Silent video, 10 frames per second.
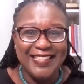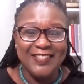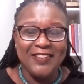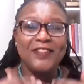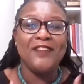So
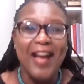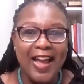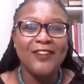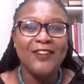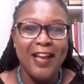yep. even if I
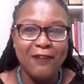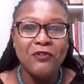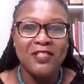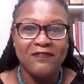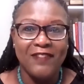don't have
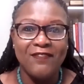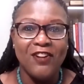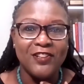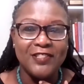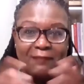more than five
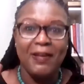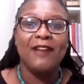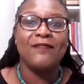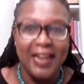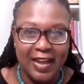dollars, I may
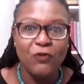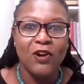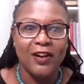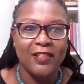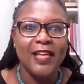have a
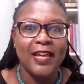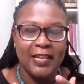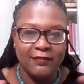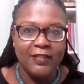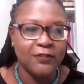network that
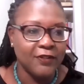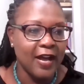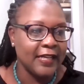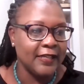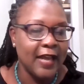can, yeah, know,
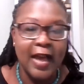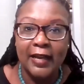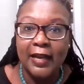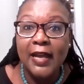I can, I,